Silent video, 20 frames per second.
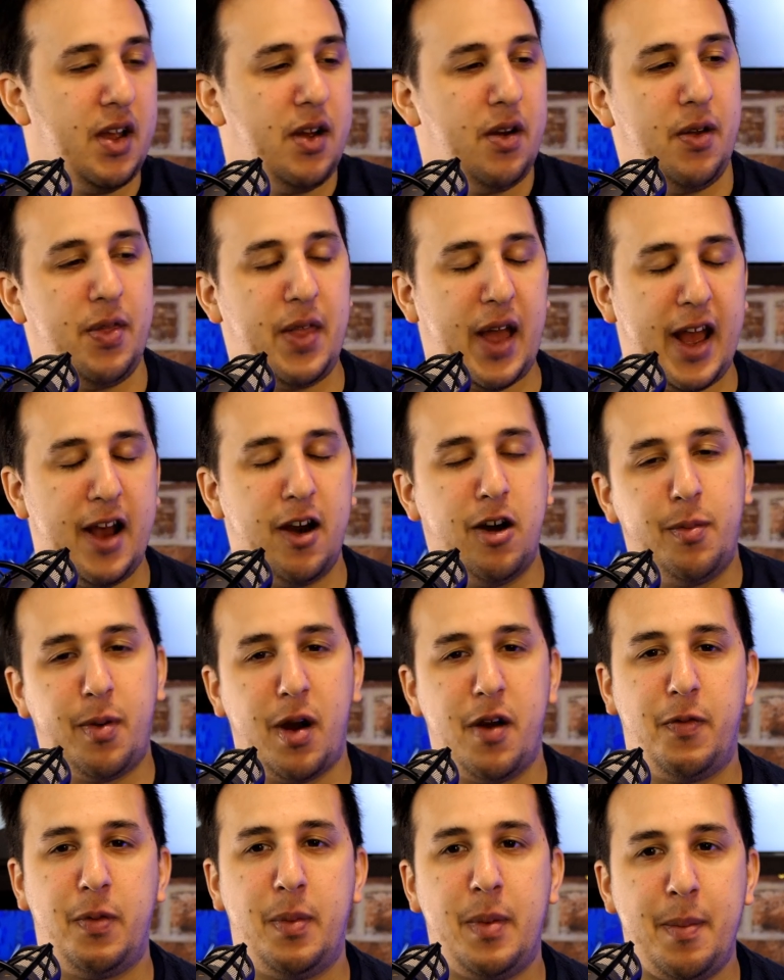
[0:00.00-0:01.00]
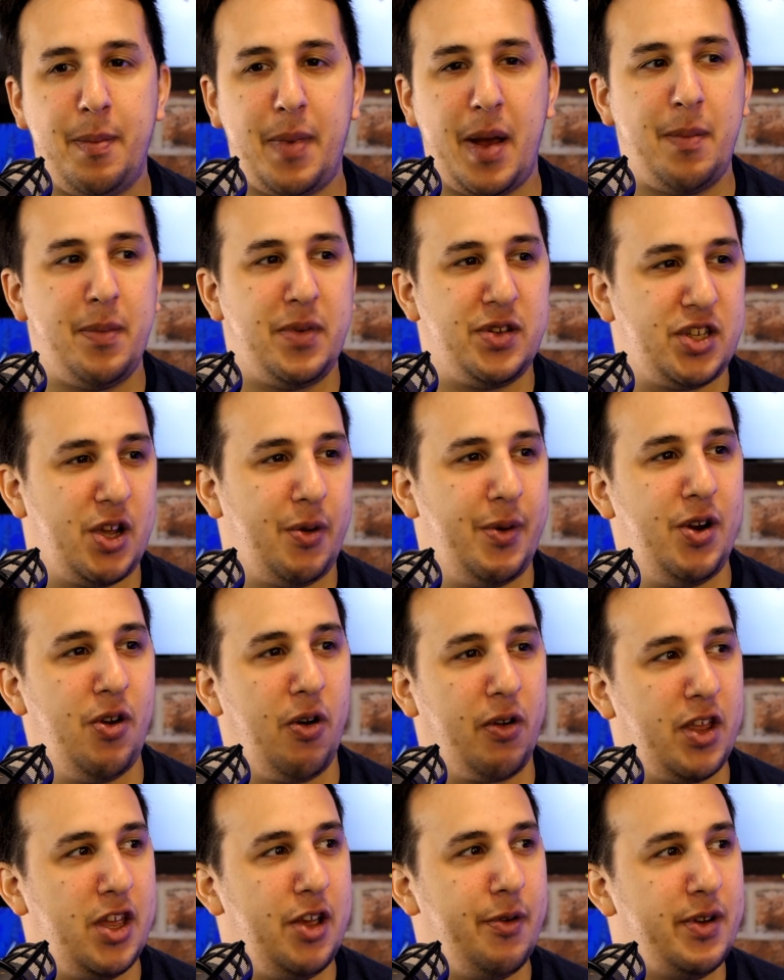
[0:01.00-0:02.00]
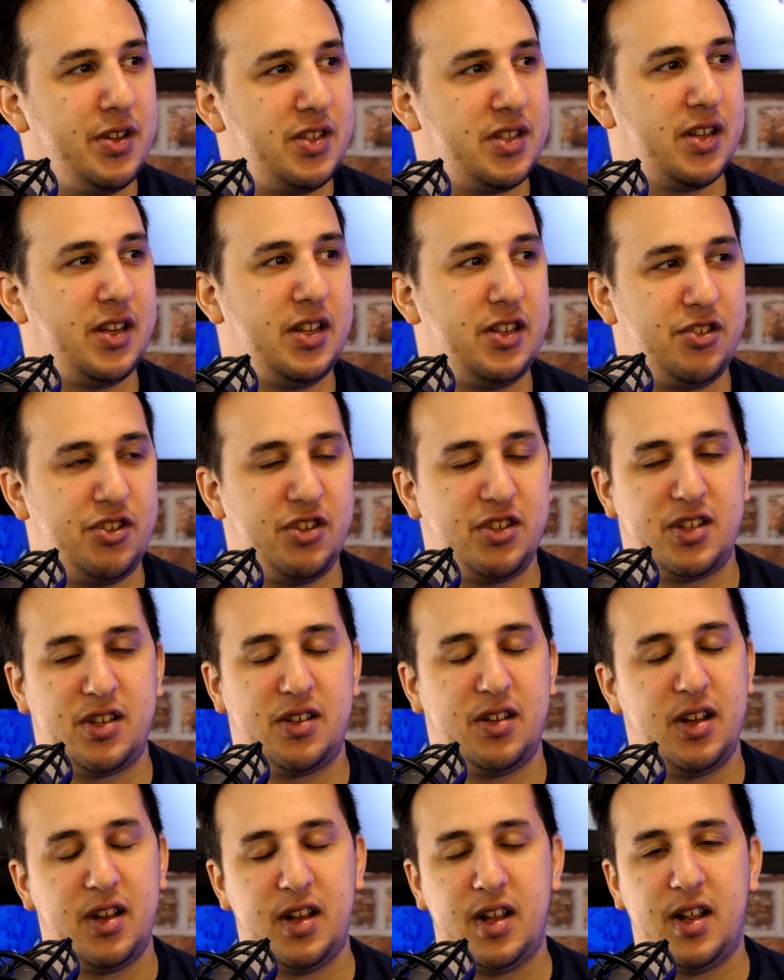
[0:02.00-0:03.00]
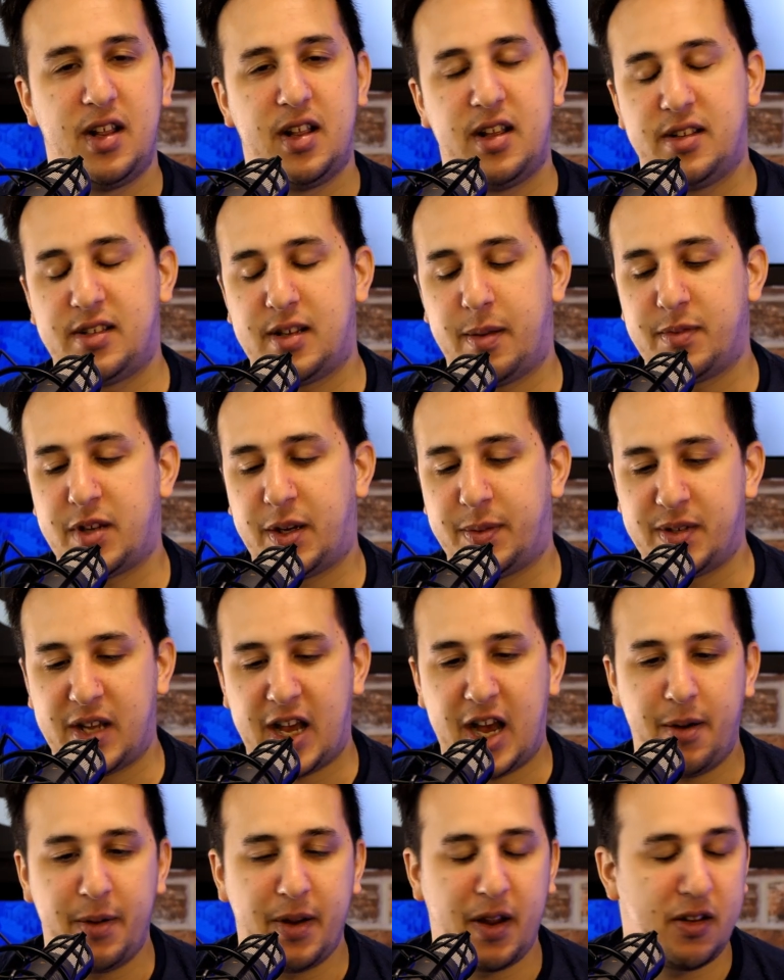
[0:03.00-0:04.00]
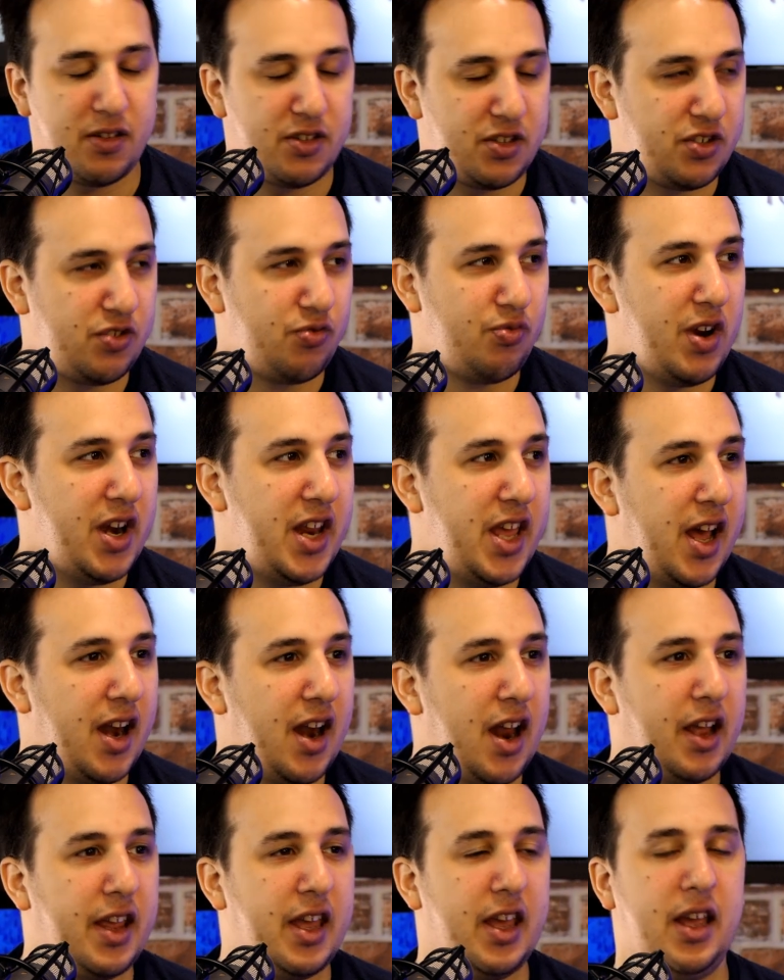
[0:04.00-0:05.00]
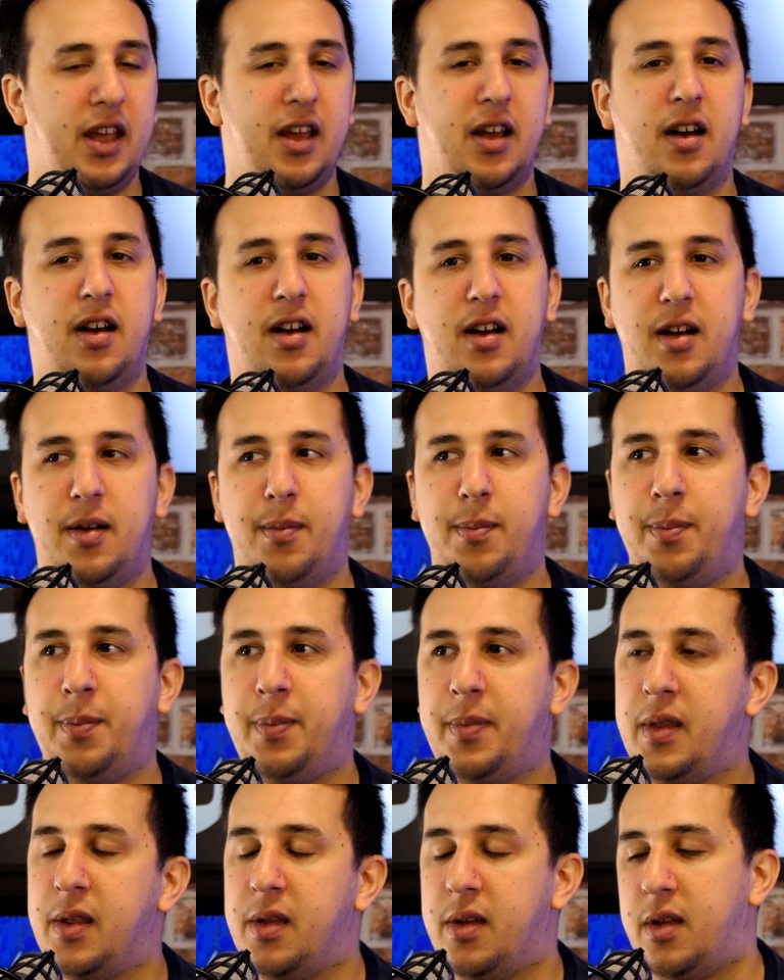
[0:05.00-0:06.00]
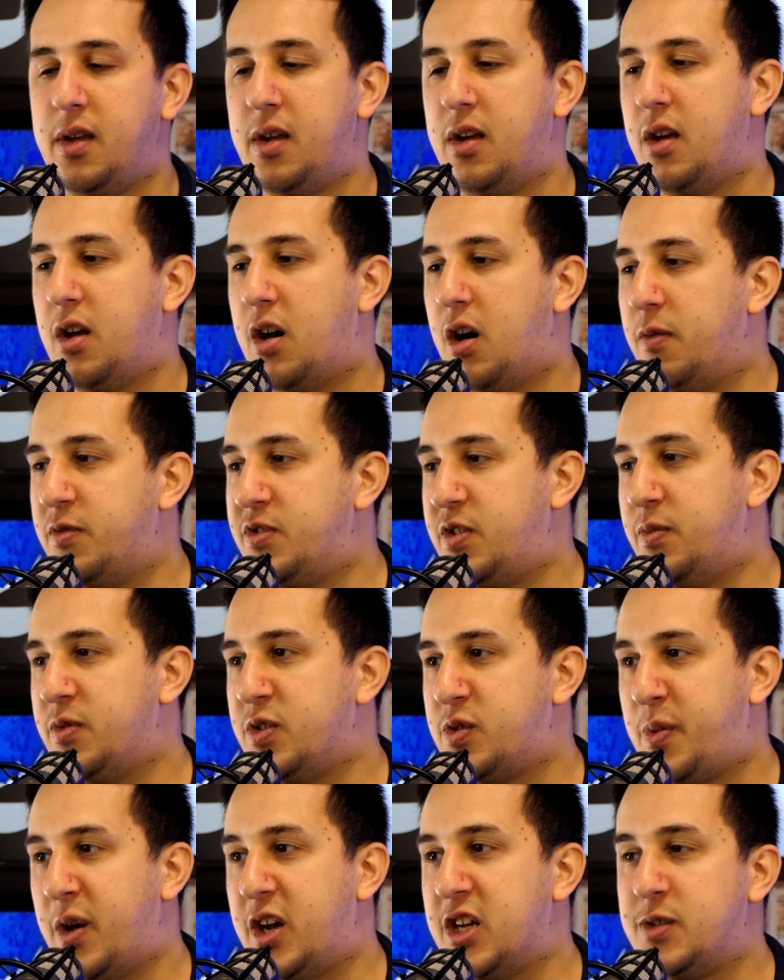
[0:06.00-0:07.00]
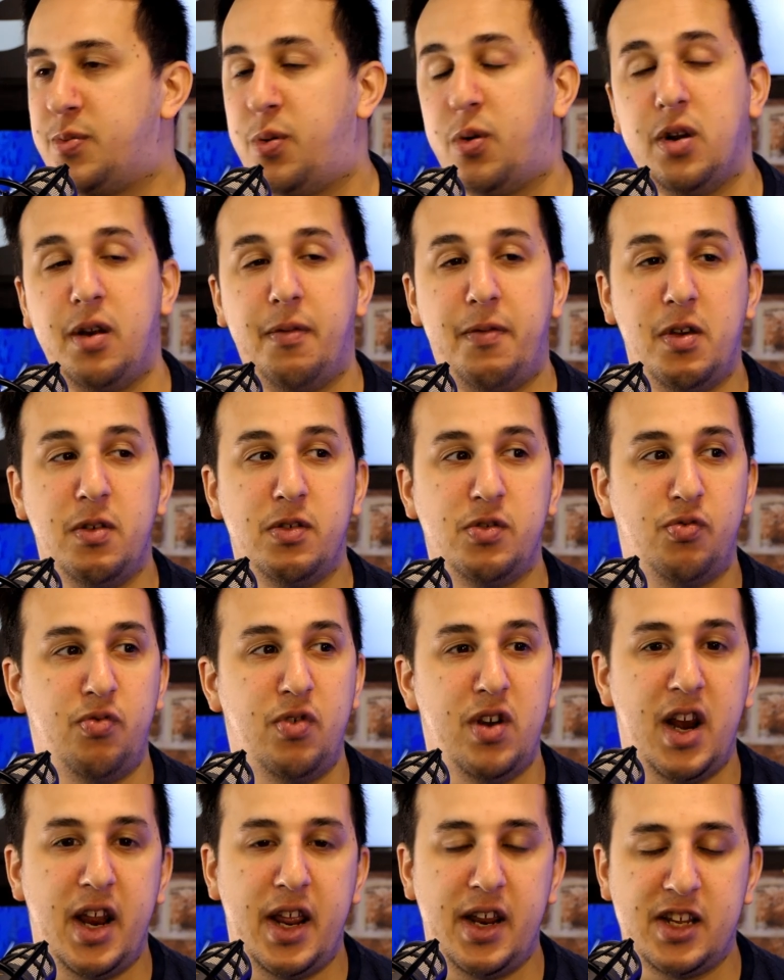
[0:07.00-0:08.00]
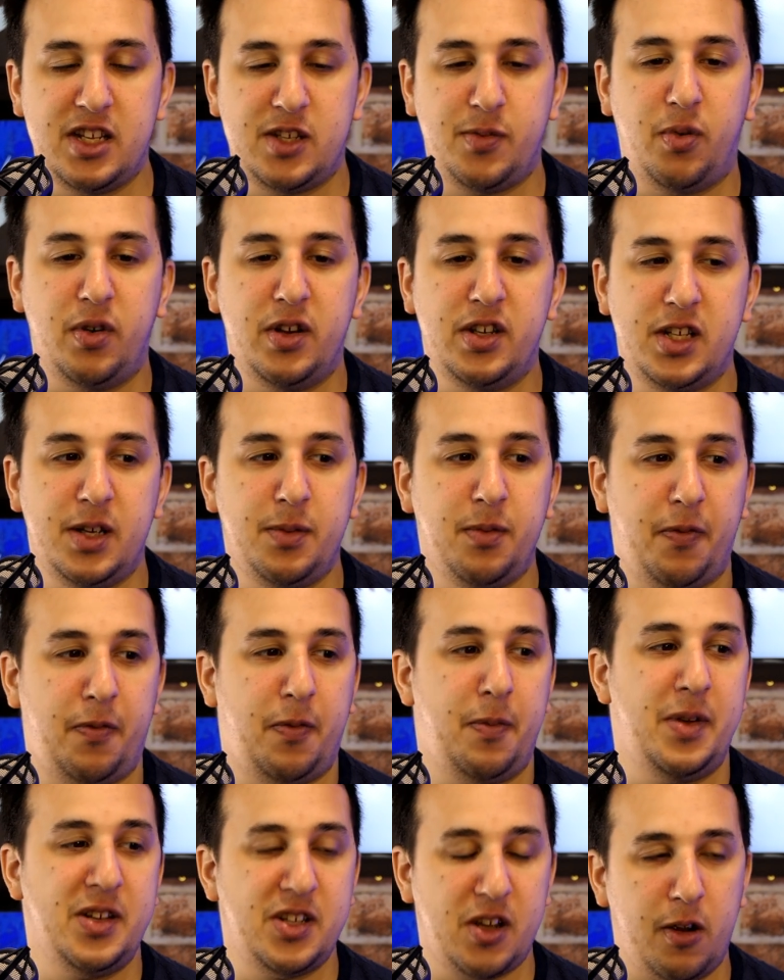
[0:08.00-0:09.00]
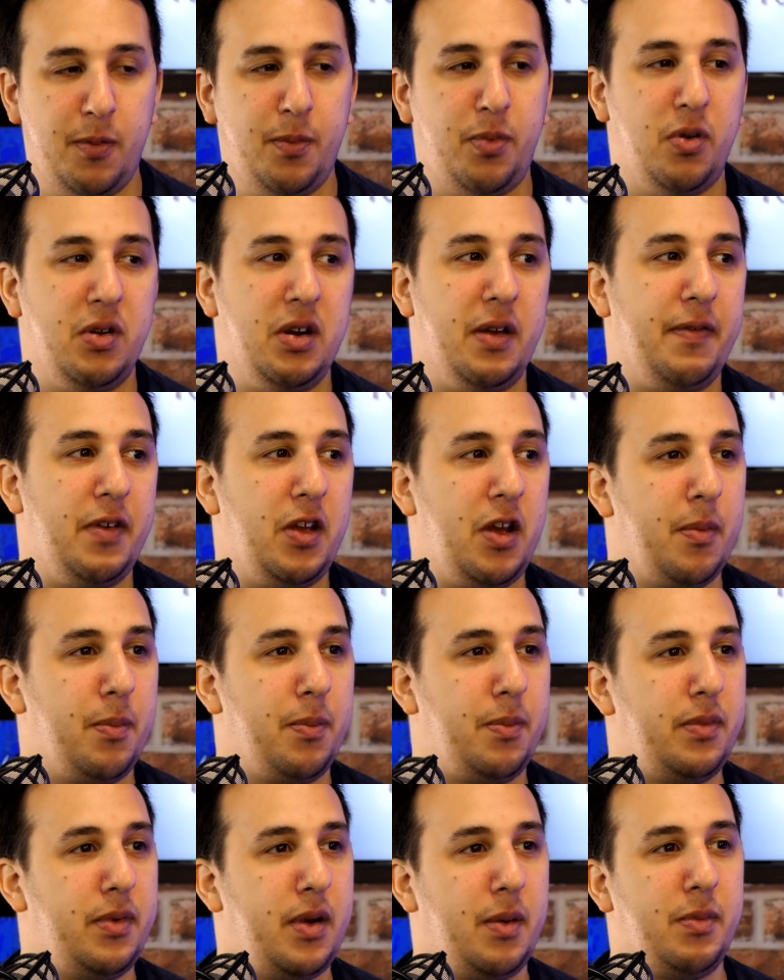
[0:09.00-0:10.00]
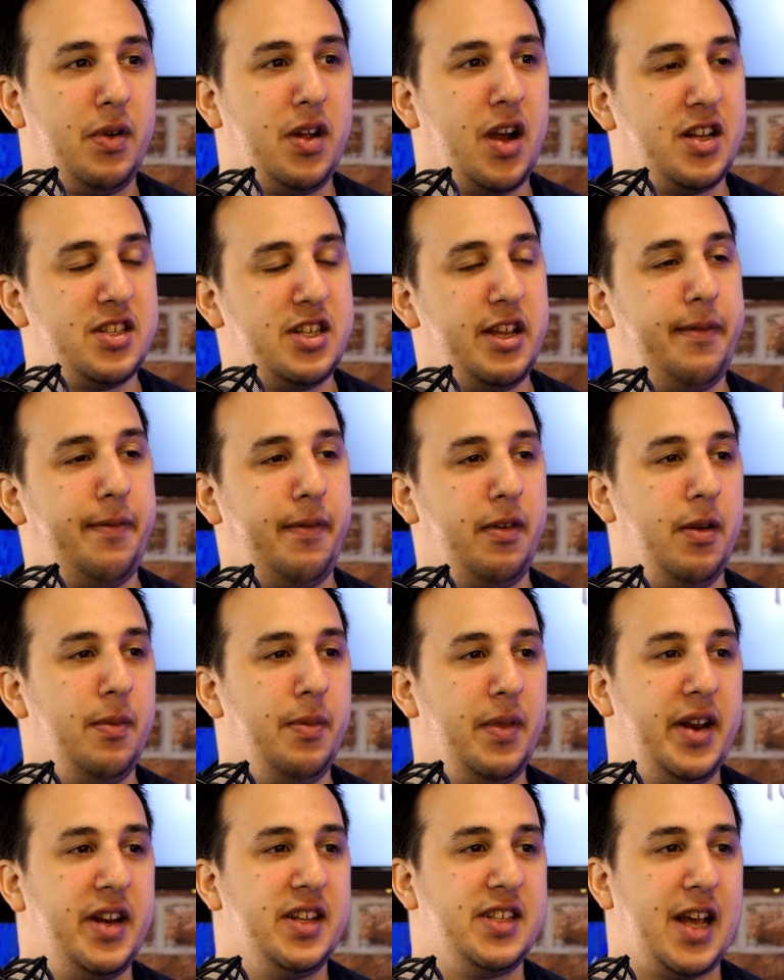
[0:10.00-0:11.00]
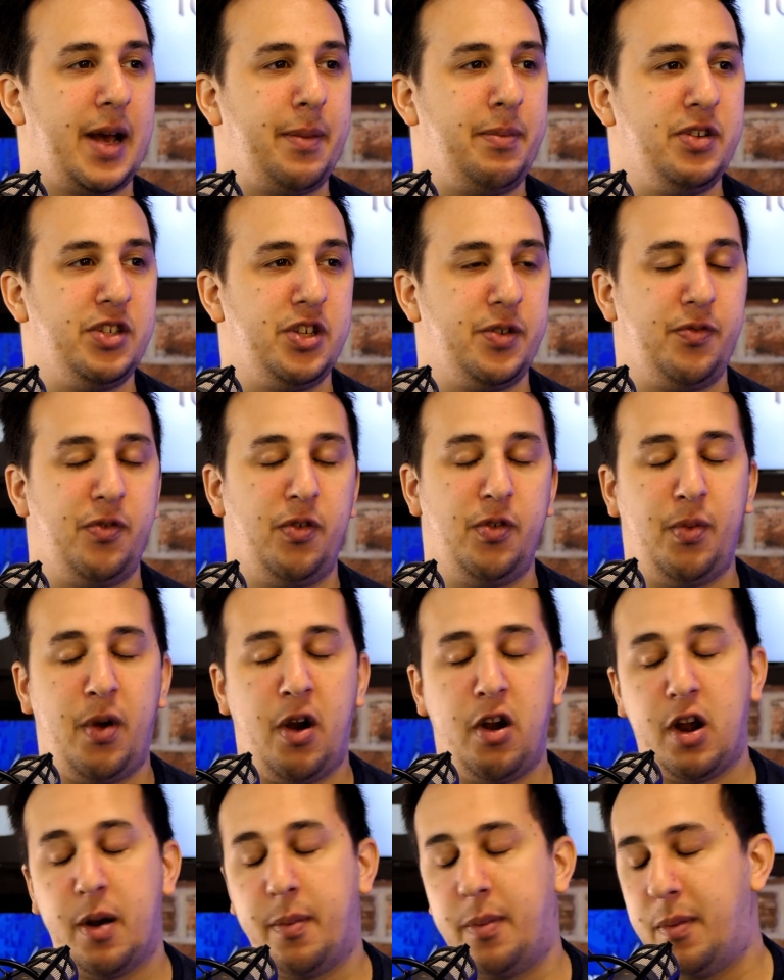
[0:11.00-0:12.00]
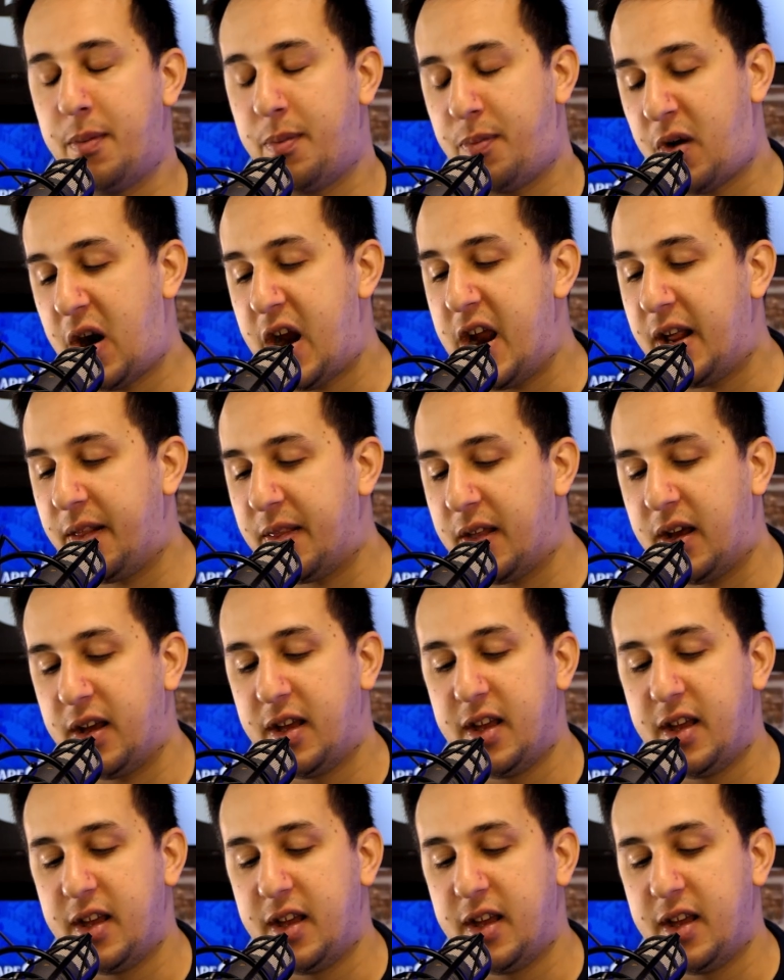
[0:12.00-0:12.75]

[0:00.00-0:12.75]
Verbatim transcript: that elbow from Mbemba so innocuous, and it's just sometimes how it goes, just really unlucky. Um, obviously from Spurs' point of view, it's really disappointing. But from his own point of view, I'm, I'm gutted for him that it's happened just before the World Cup. I'm praying that